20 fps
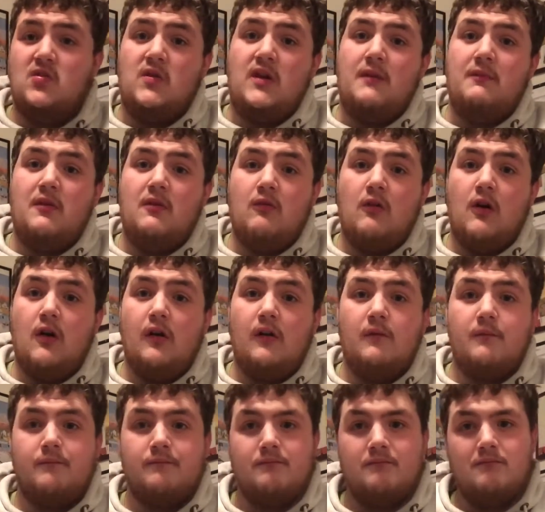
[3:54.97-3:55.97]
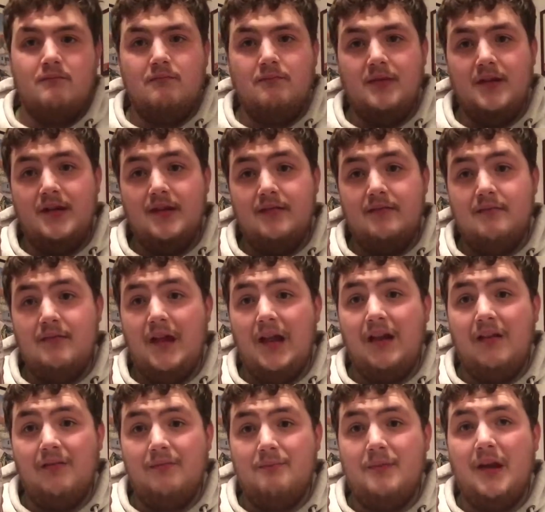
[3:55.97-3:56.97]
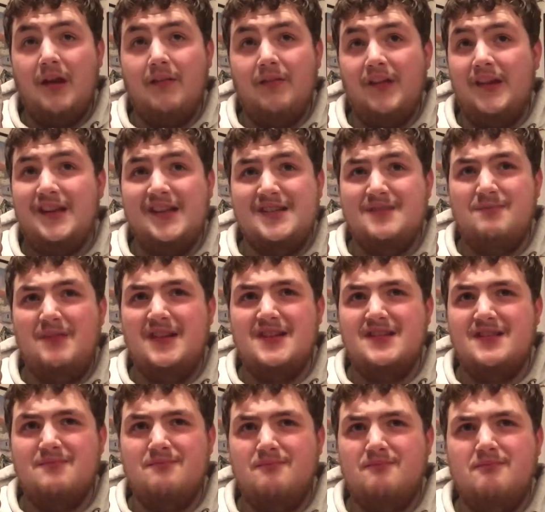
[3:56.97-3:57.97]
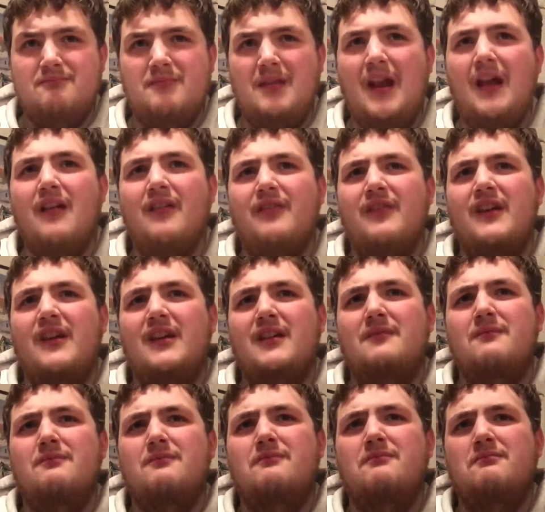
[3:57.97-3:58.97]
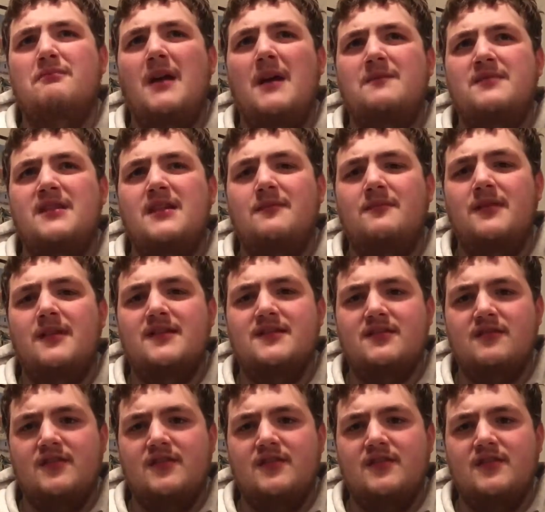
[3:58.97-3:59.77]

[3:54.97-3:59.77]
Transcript: Don't get me wrong, but I don't. I don't think this beats. I don't think Pepsi beats